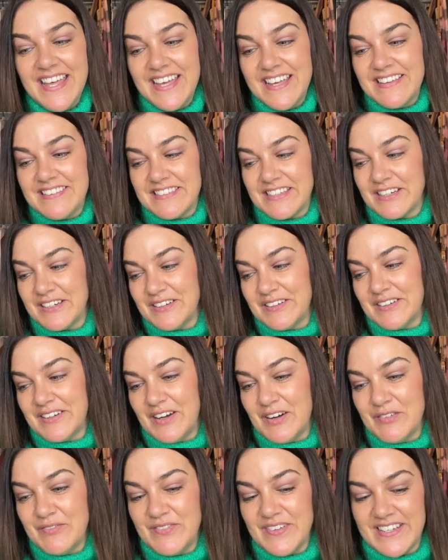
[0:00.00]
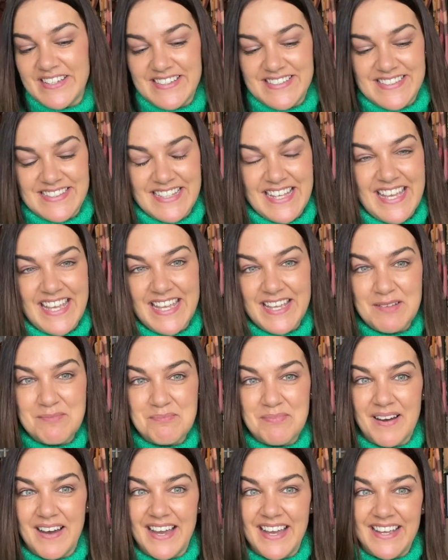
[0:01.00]
So obviously,
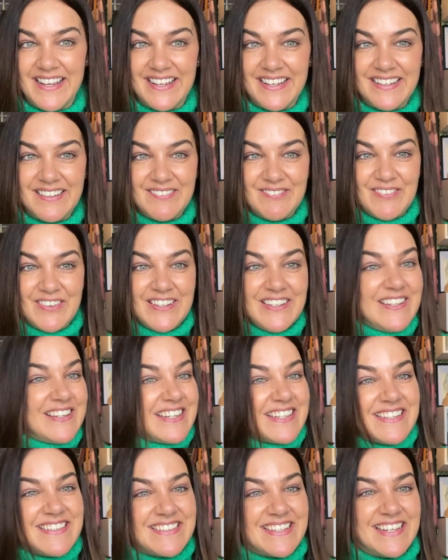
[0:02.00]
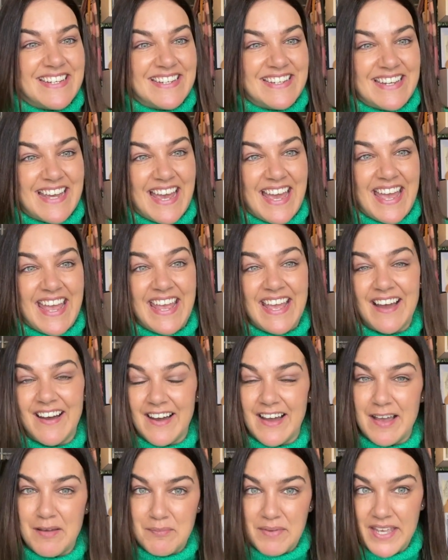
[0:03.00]
by what you can see today,
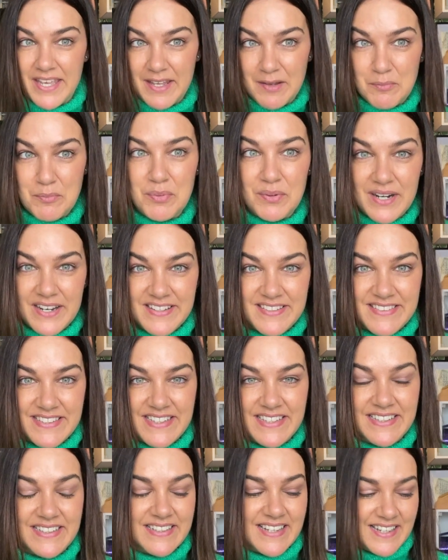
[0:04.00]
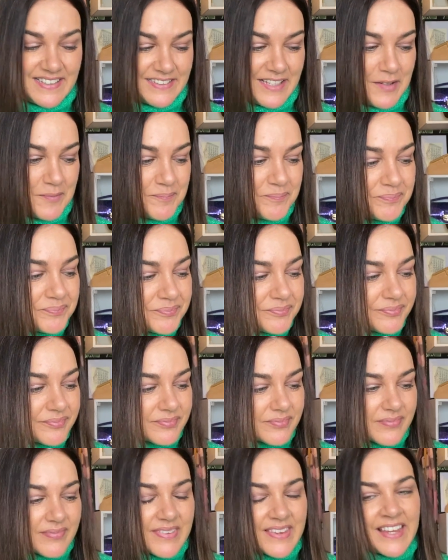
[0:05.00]
I'm embracing colour.
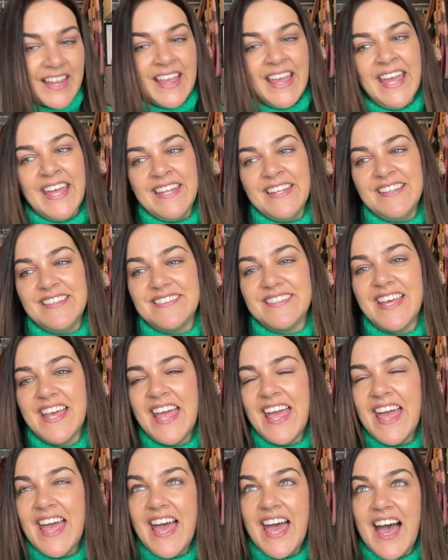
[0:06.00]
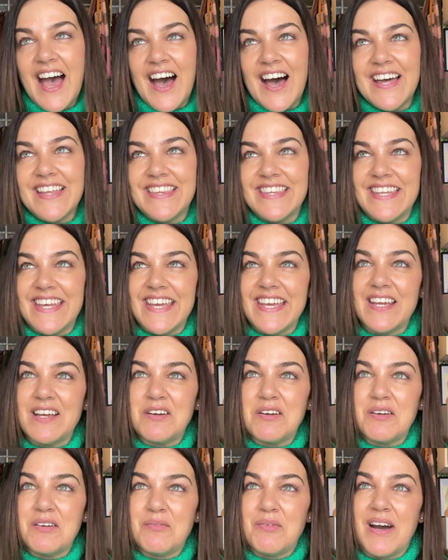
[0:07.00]
And I think
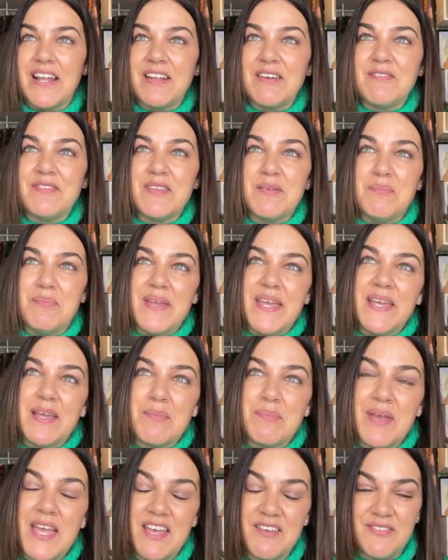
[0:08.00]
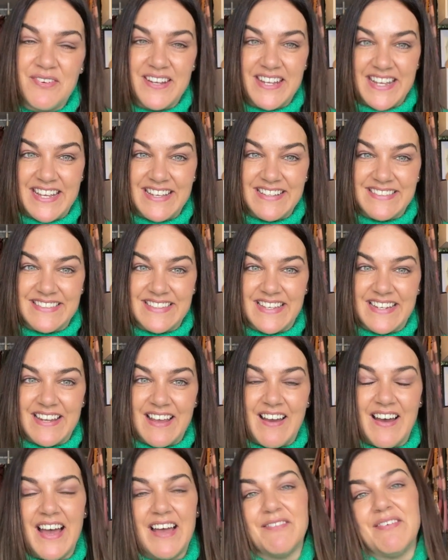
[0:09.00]
one of the big epiphanies that
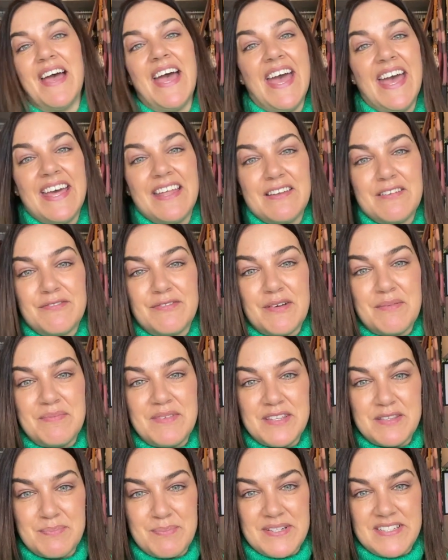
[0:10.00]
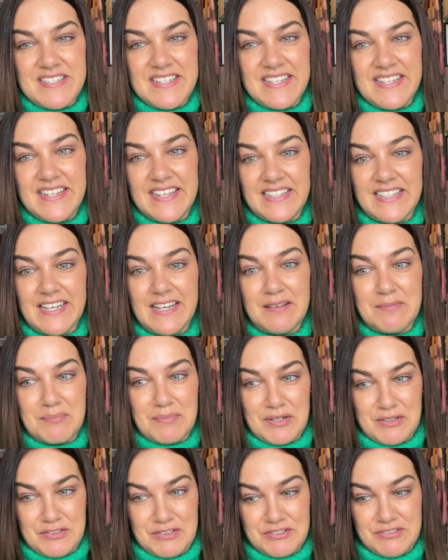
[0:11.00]
I've had from this particular
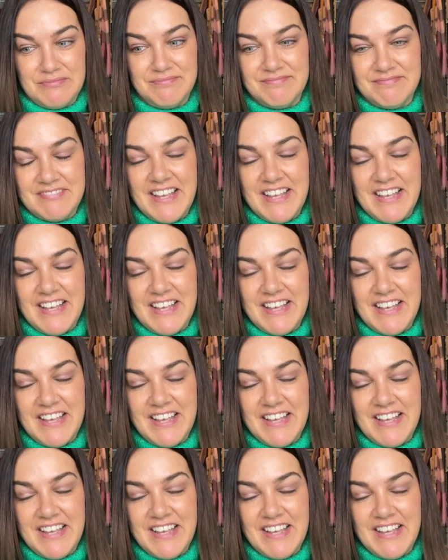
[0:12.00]
module